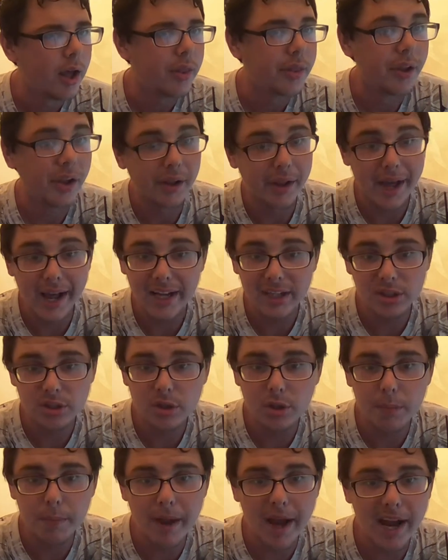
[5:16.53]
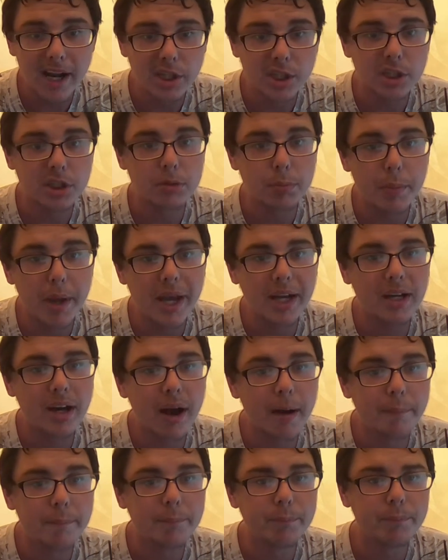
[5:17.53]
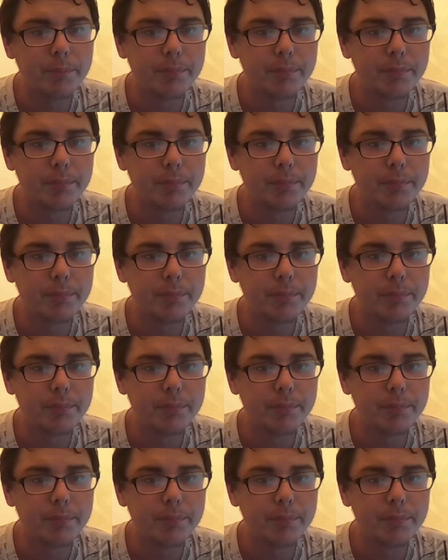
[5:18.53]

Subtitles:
The last two matches make up.